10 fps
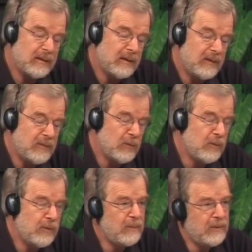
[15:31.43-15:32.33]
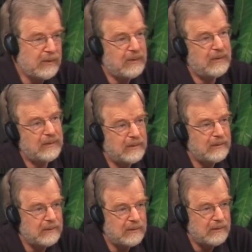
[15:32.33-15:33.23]
Dave, you wrote a book,
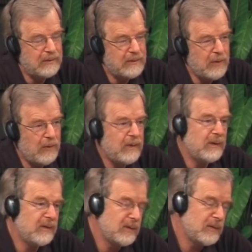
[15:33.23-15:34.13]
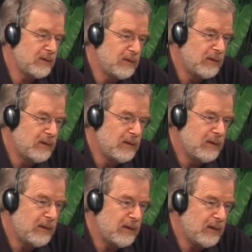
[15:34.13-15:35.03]
Yoga
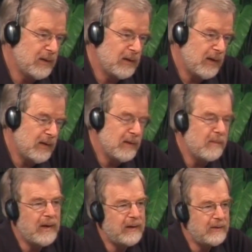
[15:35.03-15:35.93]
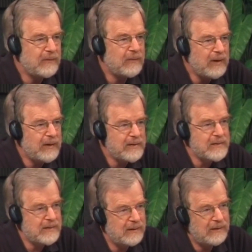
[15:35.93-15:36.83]
and the Body of
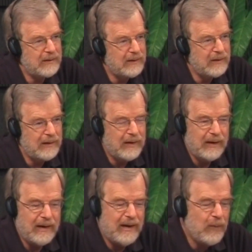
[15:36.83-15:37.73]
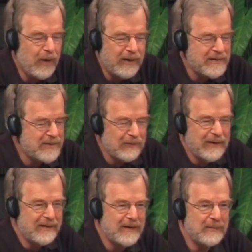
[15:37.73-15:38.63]
Christ. Why did you
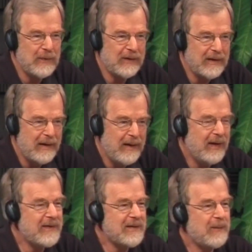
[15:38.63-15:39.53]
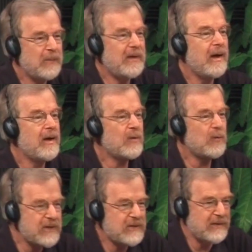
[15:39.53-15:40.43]
write that book? Except that
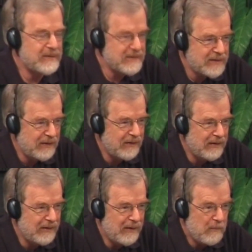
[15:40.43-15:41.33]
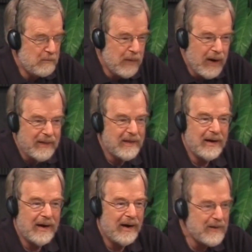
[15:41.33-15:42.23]
Christians, by the
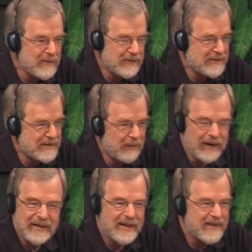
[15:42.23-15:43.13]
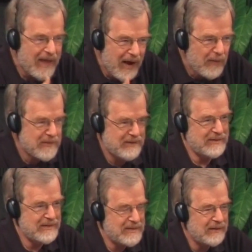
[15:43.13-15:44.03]
hundreds, by the
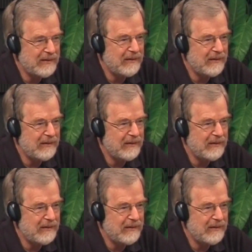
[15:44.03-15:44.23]
thousands,